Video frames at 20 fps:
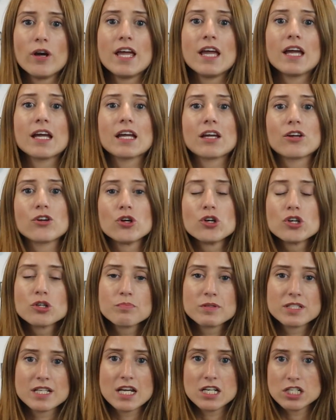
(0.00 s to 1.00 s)
it could
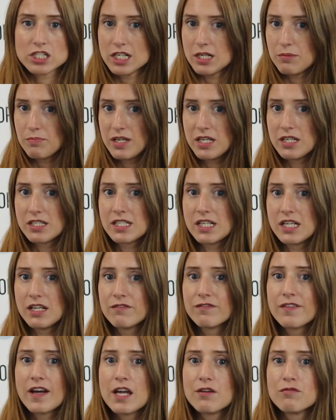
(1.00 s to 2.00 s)
potentially be seen
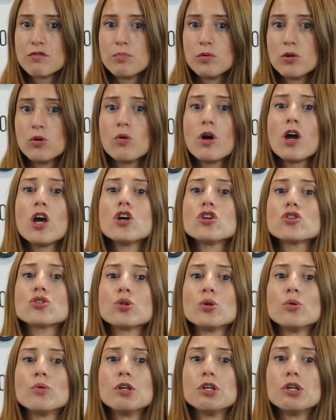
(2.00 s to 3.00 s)
favourable
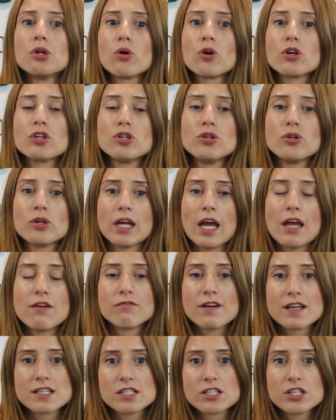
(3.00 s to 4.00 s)
to non-UK
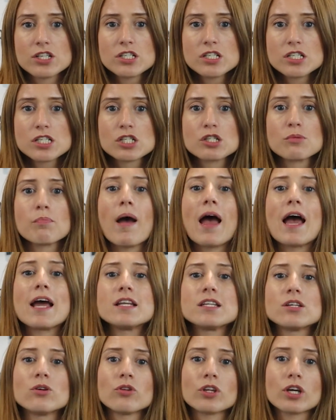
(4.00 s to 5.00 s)
residents,
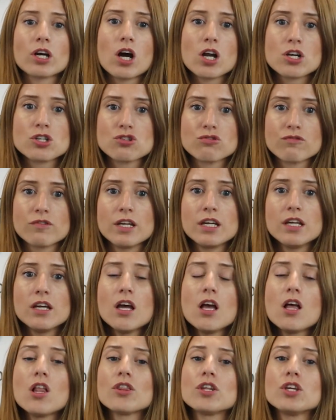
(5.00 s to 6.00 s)
depending on the country
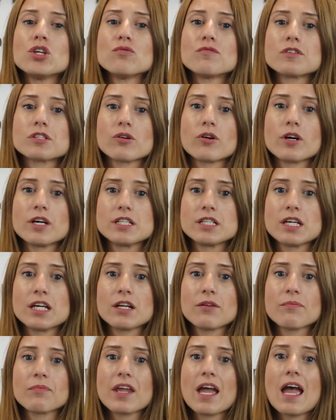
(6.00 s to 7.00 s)
that you reside
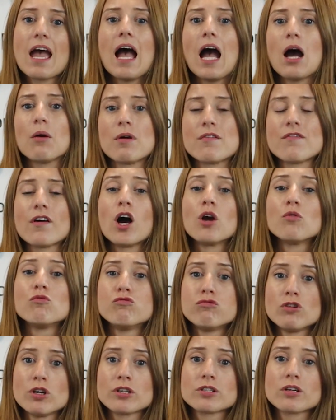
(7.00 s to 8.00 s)
in. However, I
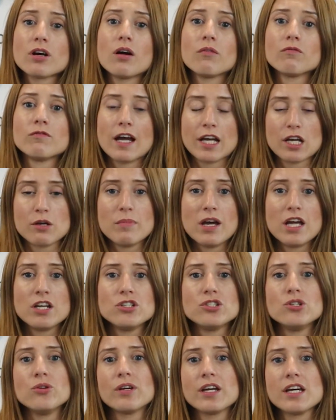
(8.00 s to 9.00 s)
would recommend
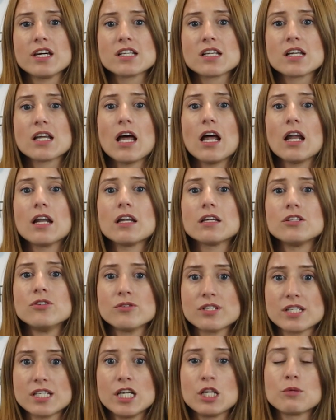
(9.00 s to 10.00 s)
you
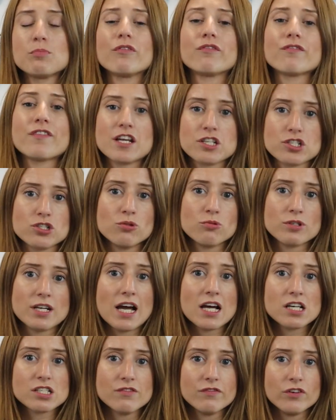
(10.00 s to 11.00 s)
seek professional
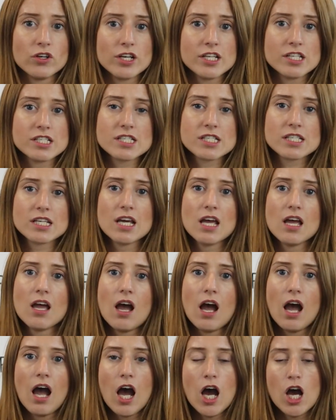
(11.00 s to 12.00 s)
tax advice
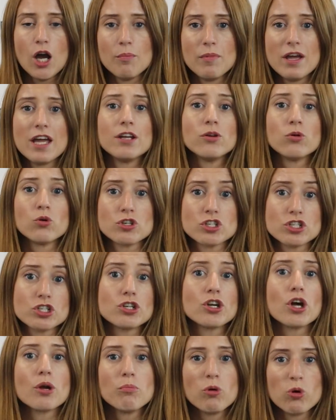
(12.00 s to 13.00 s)
in order to
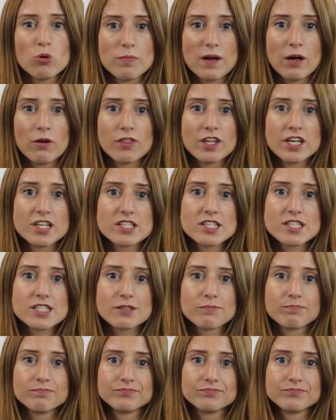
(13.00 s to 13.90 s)
know more about this.